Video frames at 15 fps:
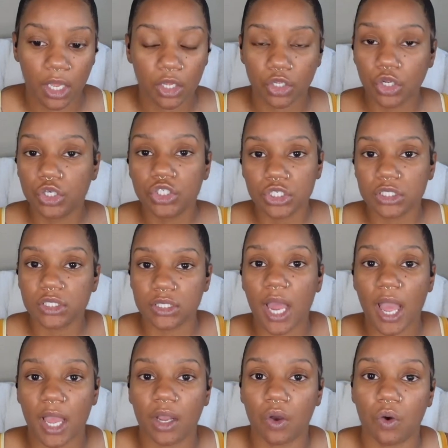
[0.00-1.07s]
You're just
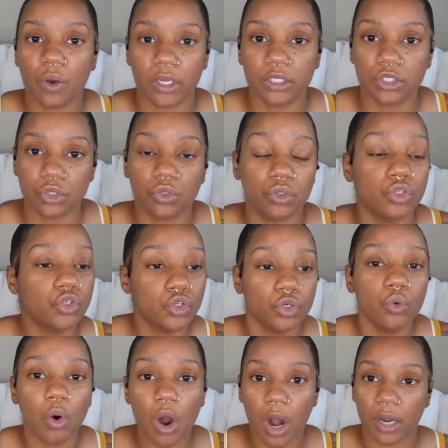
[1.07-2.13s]
not going to. You
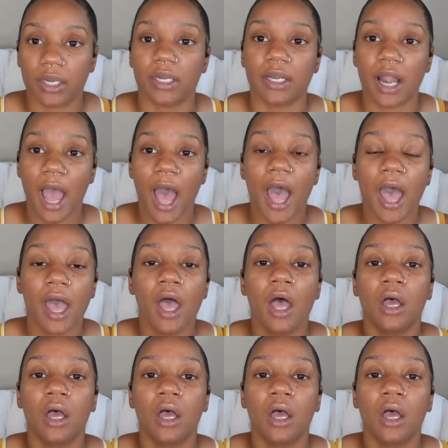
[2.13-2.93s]
are not